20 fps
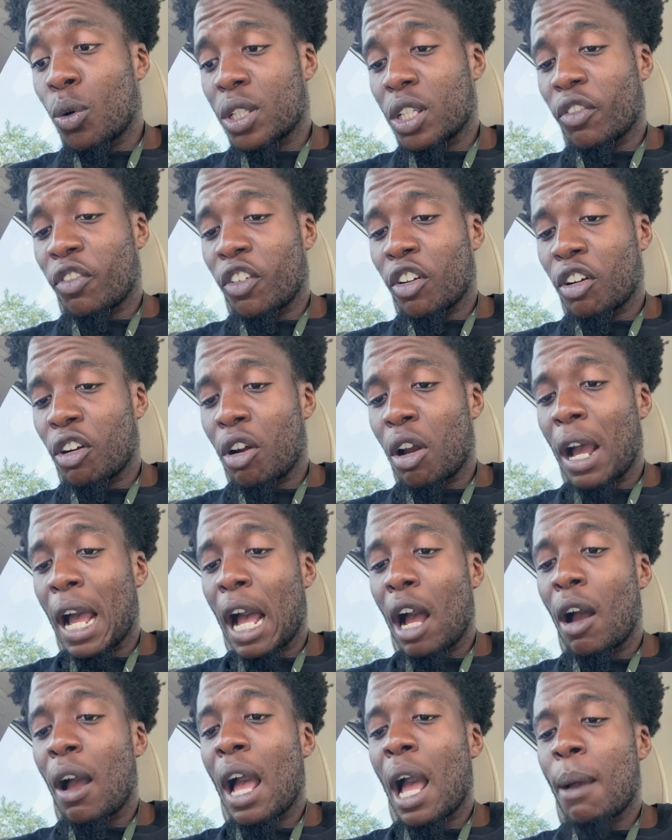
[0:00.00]
was to figure out
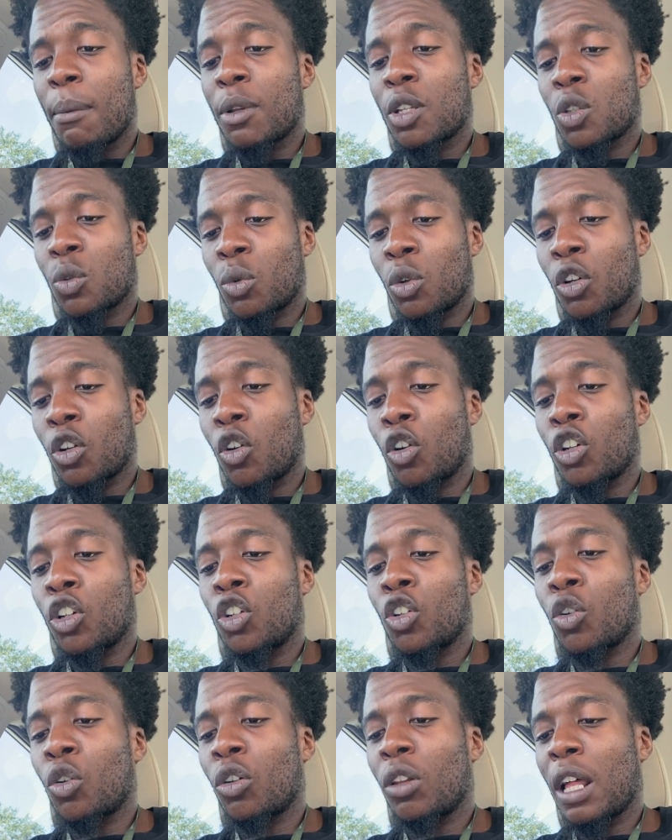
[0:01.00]
how habits work on a
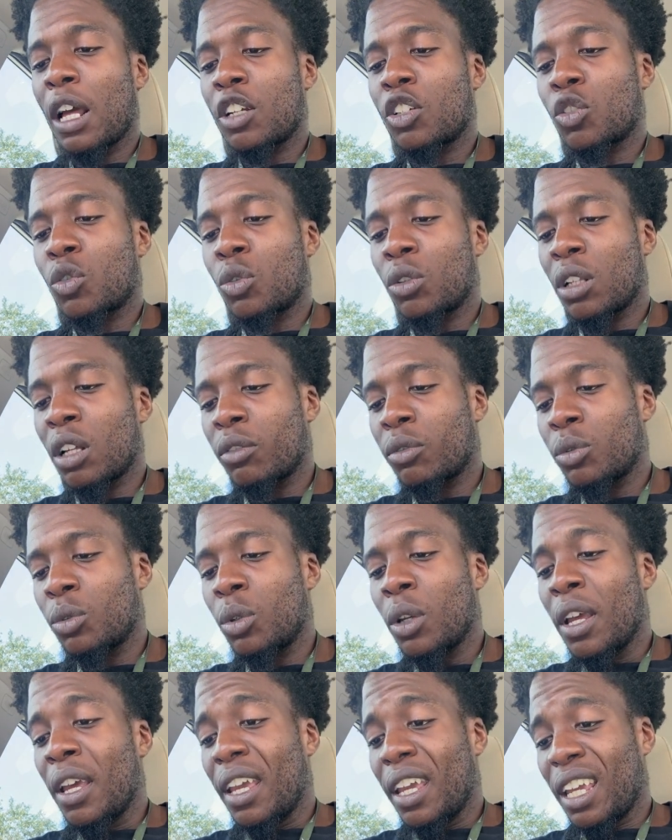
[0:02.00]
neurological level
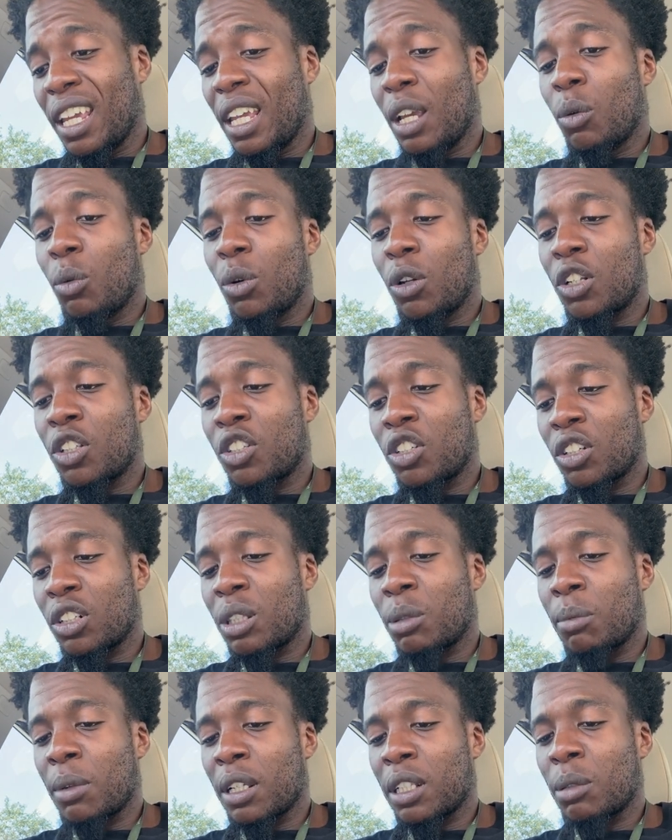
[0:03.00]
and what it took to
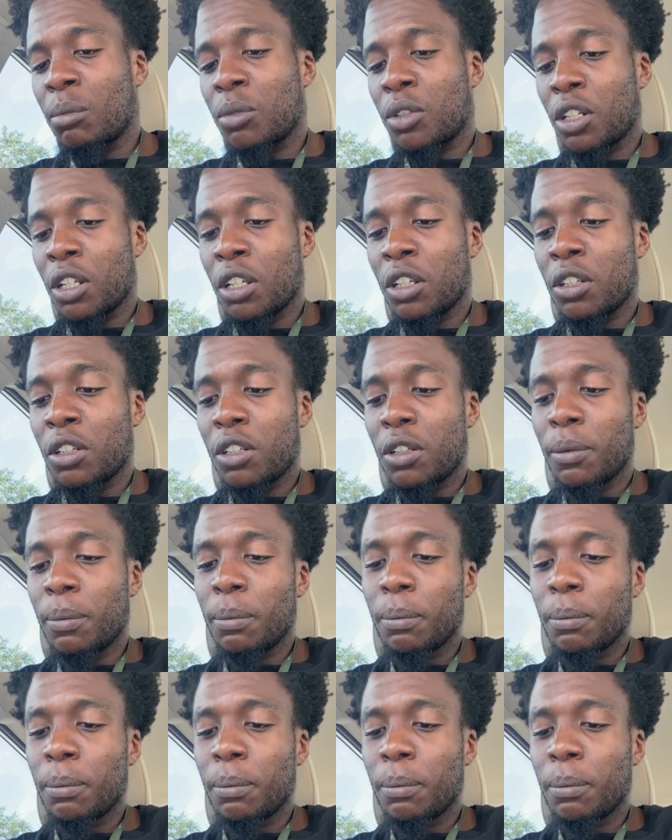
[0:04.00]
make them change.